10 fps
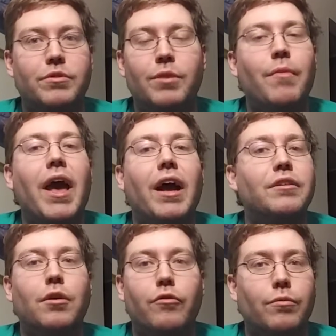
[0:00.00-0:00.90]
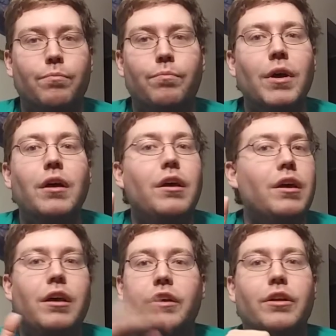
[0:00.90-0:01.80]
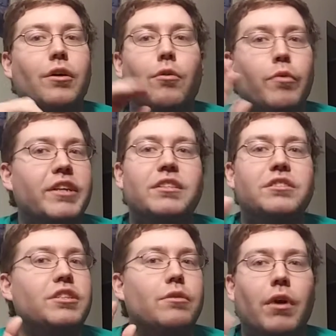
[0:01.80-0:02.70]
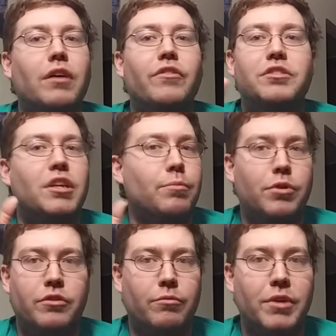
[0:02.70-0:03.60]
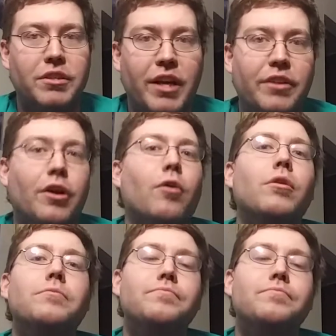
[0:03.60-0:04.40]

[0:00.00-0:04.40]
demand over, you know, recency, relevancy, and push from Nintendo.